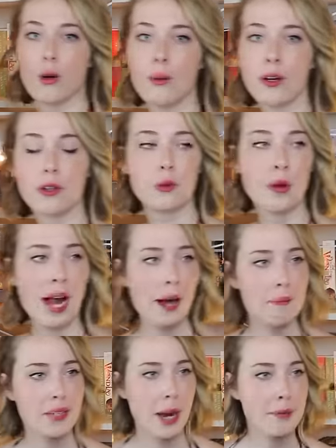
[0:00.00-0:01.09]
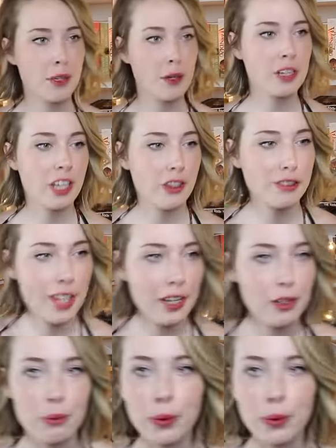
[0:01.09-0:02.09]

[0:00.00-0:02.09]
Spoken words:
Well crap, time to go to the other side of the